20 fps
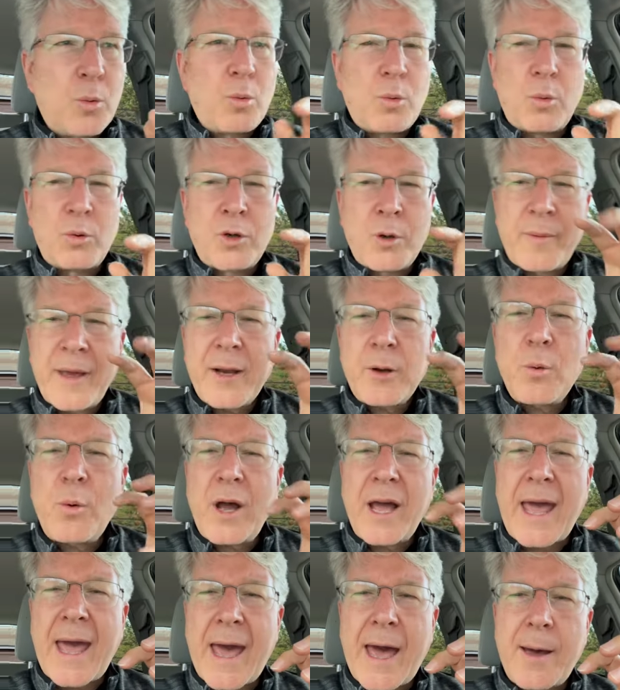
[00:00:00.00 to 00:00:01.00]
no matter
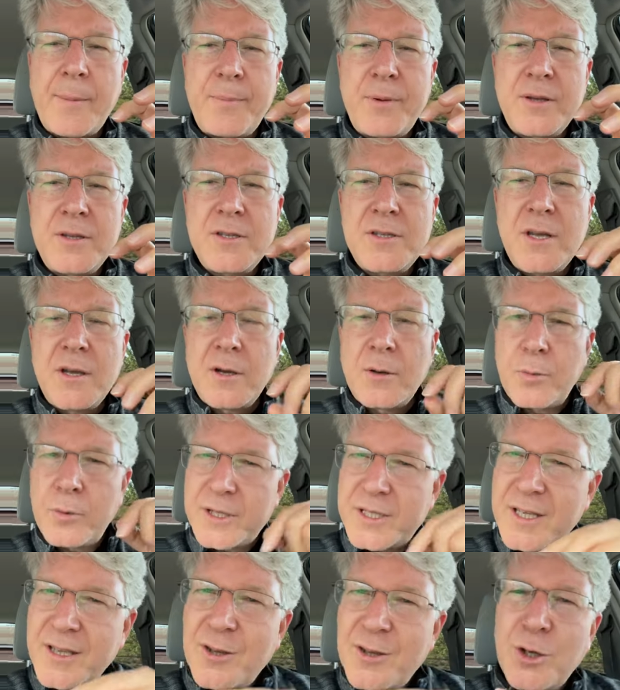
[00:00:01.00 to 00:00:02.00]
what happens, we
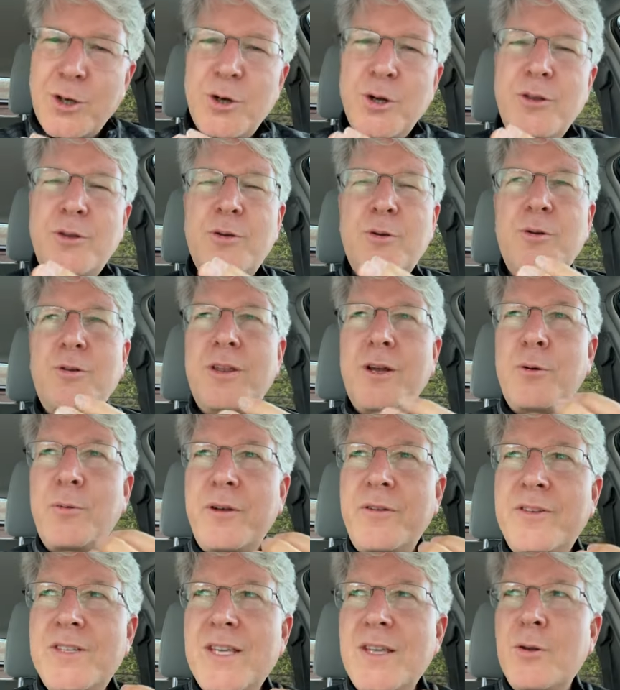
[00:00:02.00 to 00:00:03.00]
see the good through there.
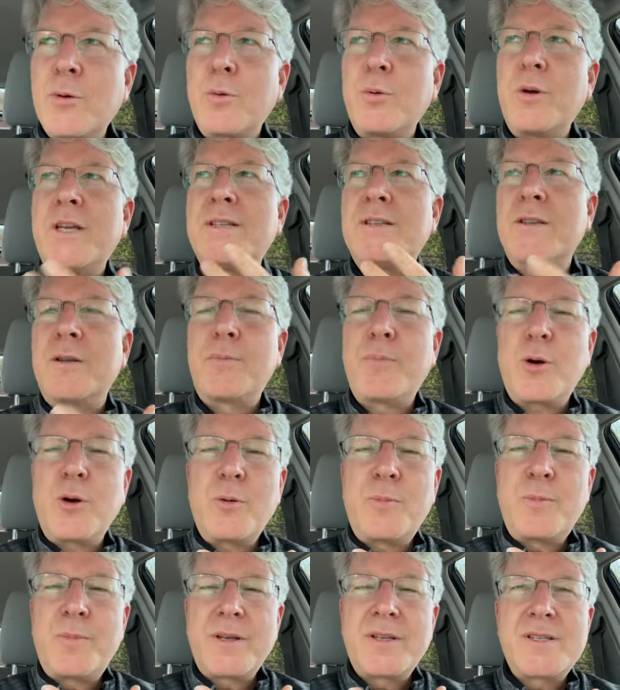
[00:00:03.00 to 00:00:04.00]
We see the reason, the
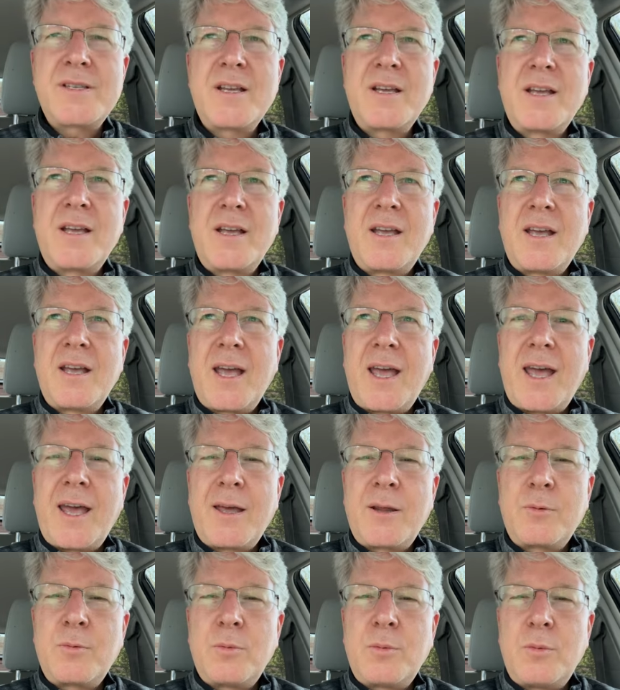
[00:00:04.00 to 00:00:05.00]
purpose.
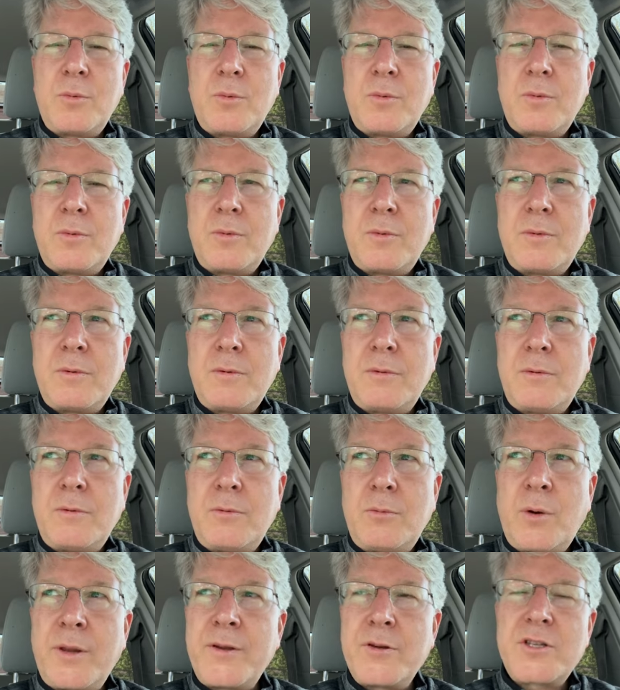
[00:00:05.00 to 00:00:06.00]
And
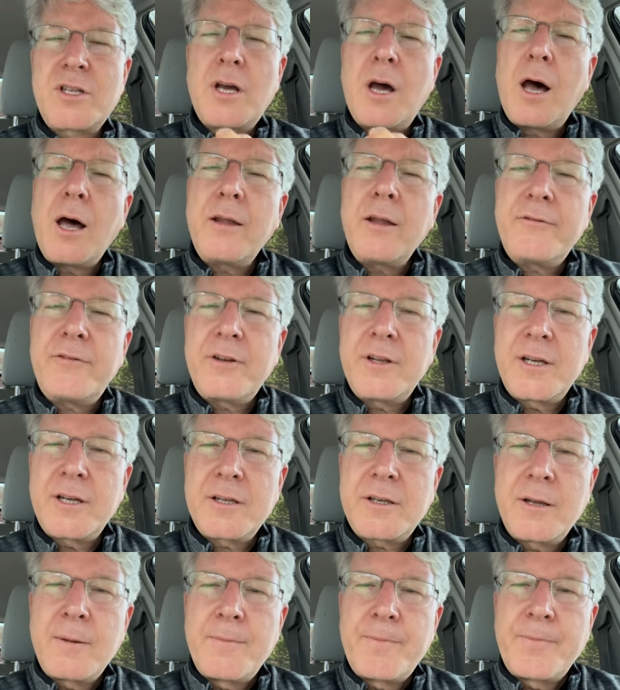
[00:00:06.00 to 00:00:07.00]
when there's
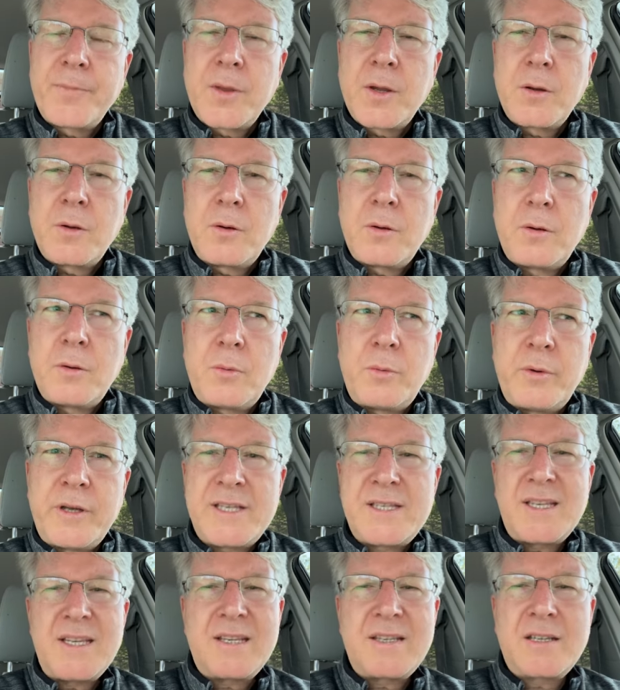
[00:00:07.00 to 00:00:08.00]
conflict, we
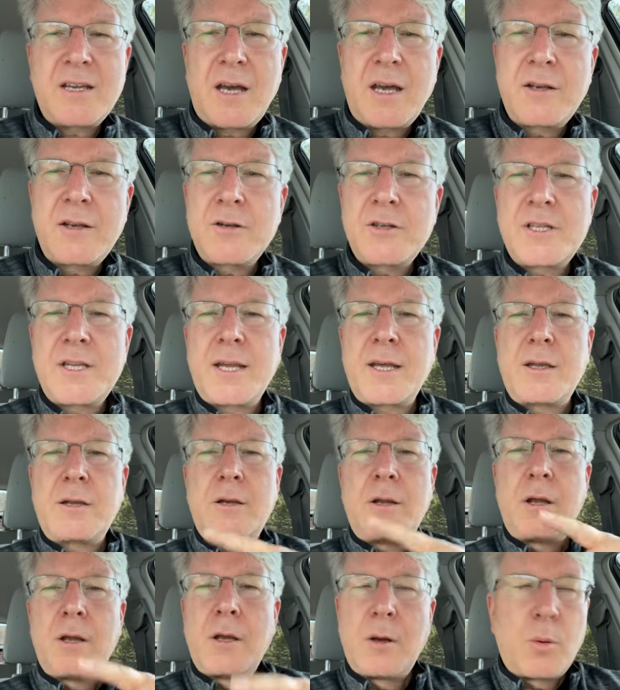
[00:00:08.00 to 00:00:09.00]
seek to
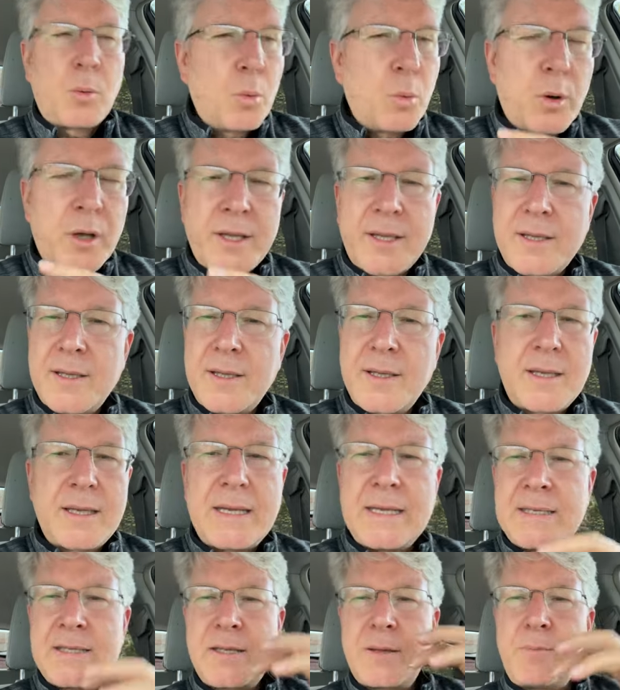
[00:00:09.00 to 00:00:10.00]
understand what
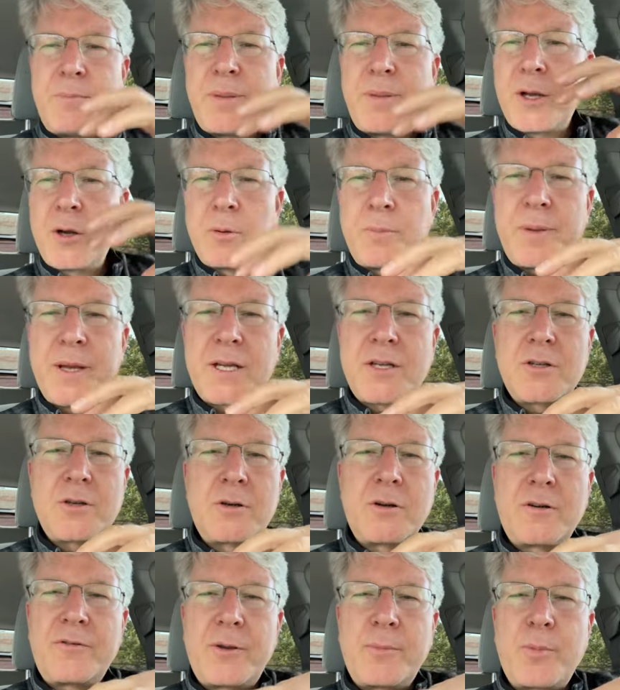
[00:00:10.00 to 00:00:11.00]
is the bigger
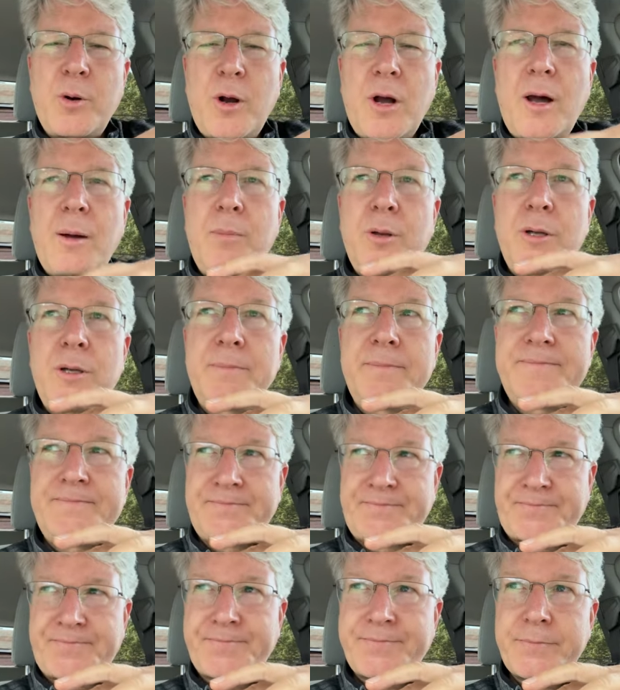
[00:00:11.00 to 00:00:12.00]
picture of the problem?
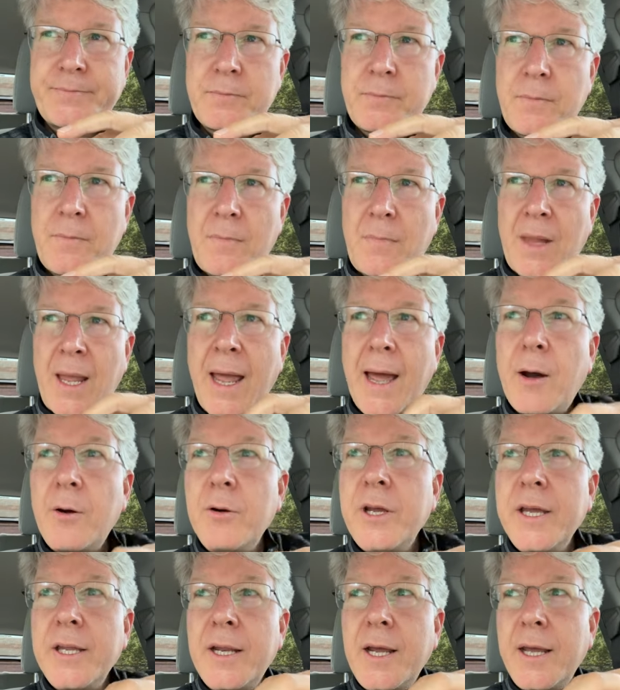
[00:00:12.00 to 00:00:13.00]
How
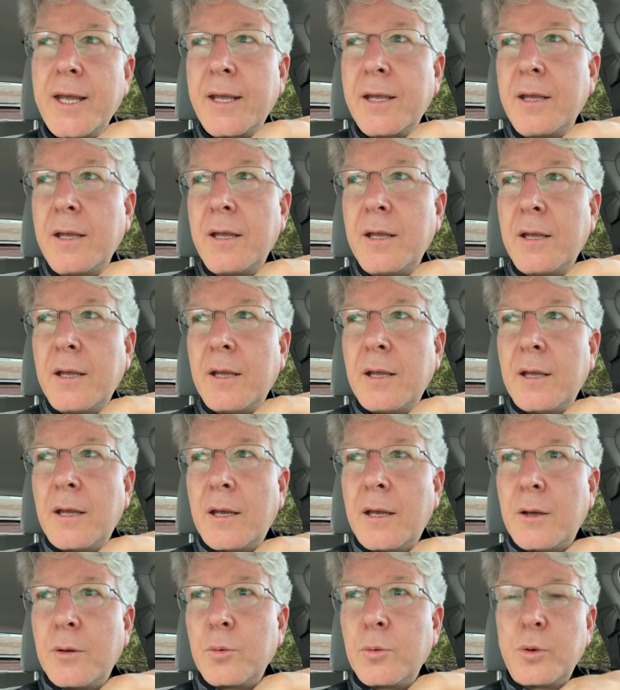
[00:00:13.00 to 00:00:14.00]
can I
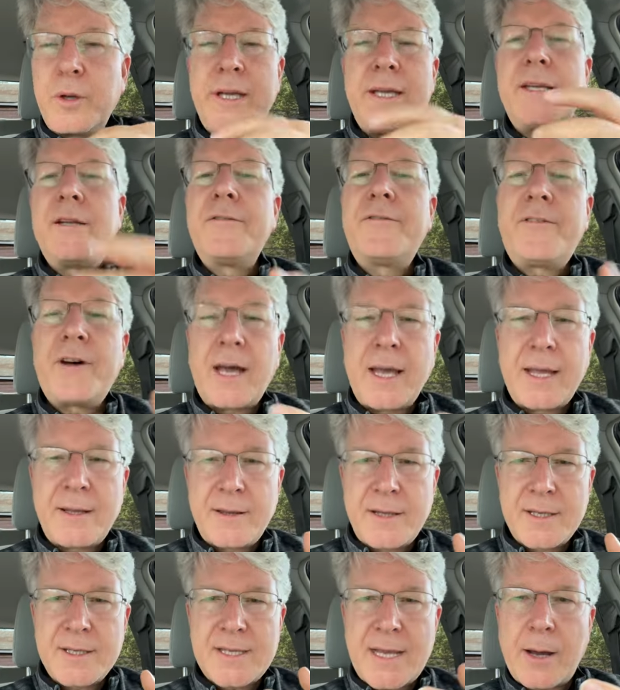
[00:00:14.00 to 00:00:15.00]
redefine
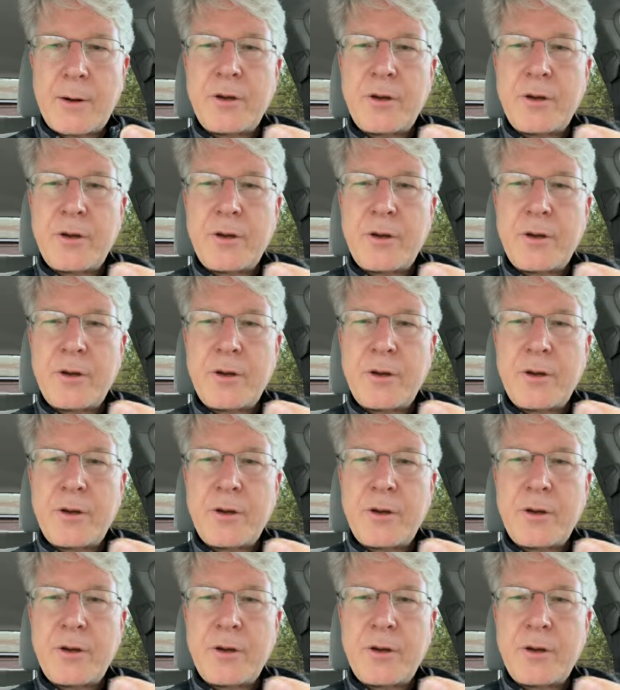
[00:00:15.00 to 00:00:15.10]
this? How